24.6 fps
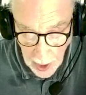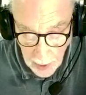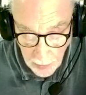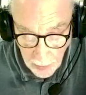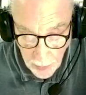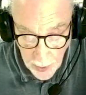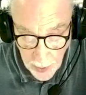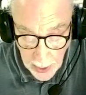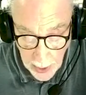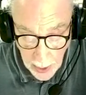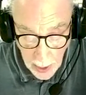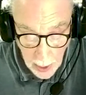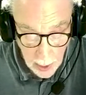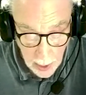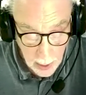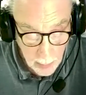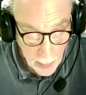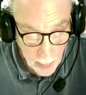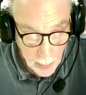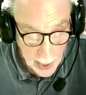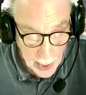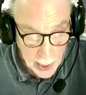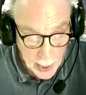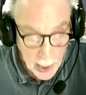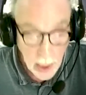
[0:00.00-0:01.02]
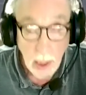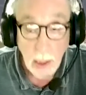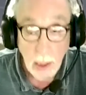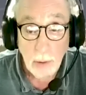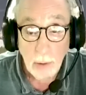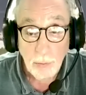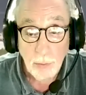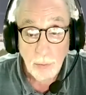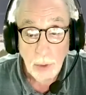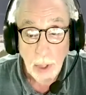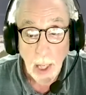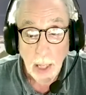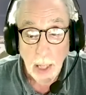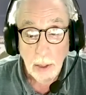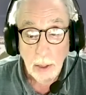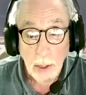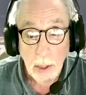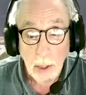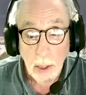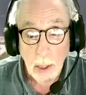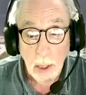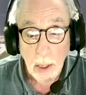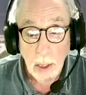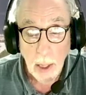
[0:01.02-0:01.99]
evening in May of
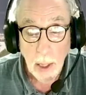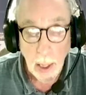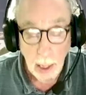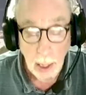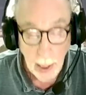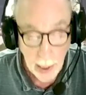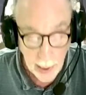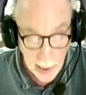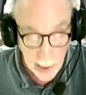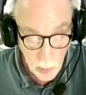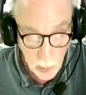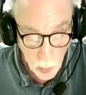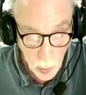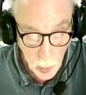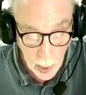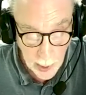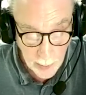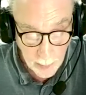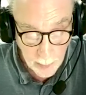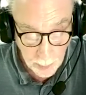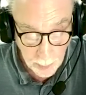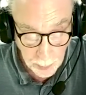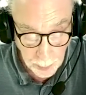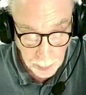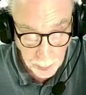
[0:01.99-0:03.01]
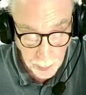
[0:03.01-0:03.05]
1981.